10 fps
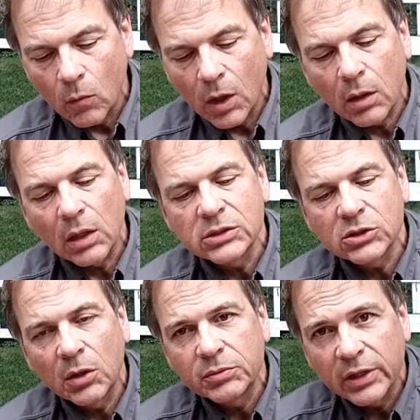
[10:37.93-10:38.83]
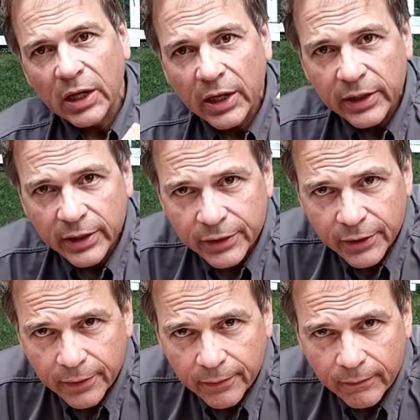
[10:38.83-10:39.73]
Well, let's go up to the high end
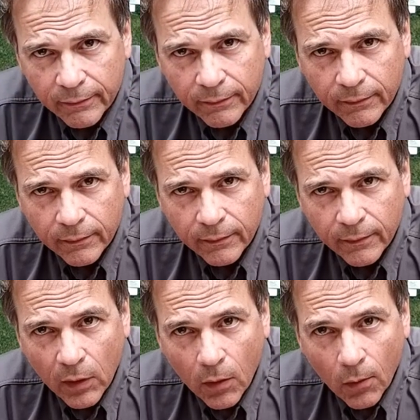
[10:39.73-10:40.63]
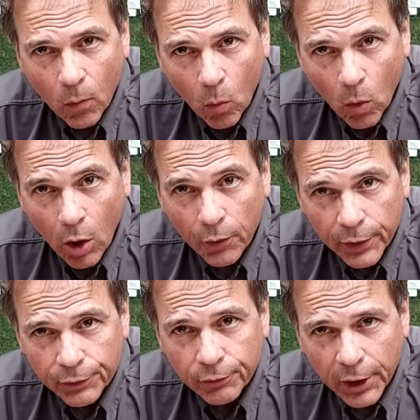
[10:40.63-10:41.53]
here.
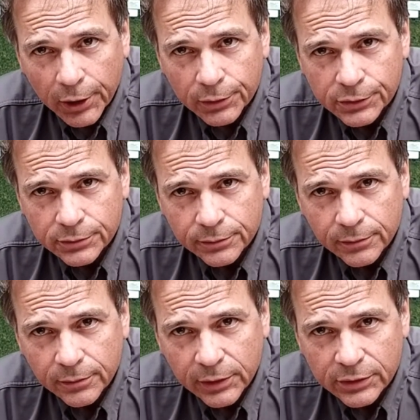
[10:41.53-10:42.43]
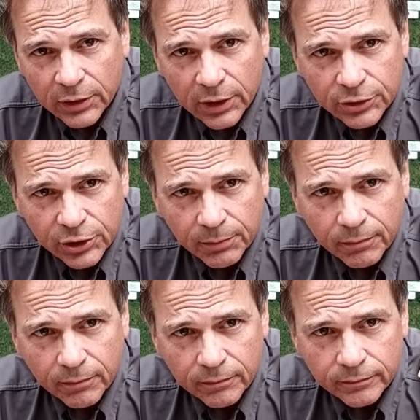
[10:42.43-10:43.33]
Walnut crackers. These are not cheap.
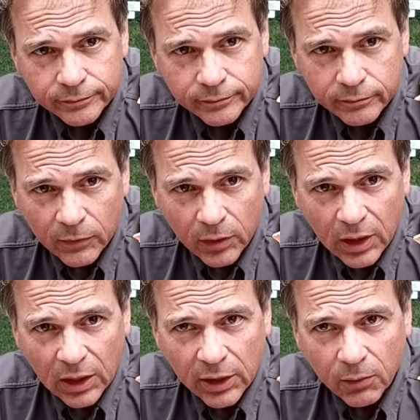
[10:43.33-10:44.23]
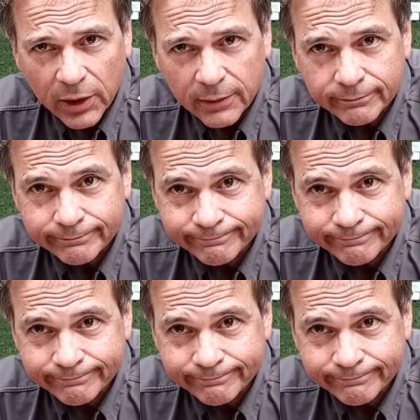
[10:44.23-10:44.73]
They're not lightweight.